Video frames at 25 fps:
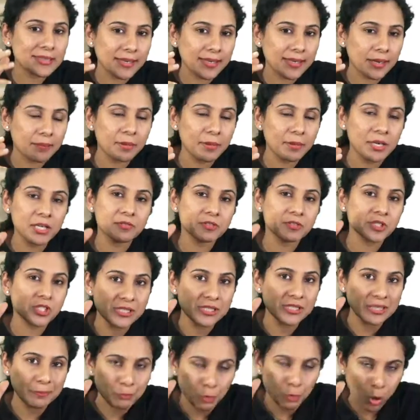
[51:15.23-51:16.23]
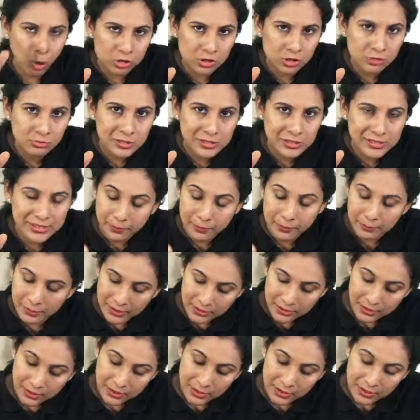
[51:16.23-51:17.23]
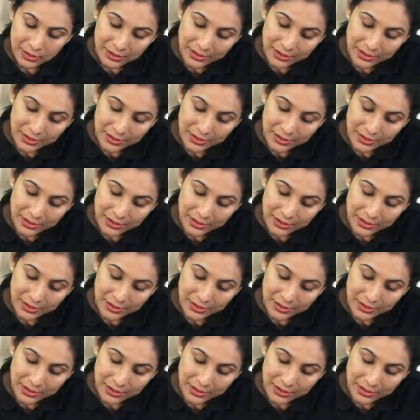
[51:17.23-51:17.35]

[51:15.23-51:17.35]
segment, which is the proximal segment,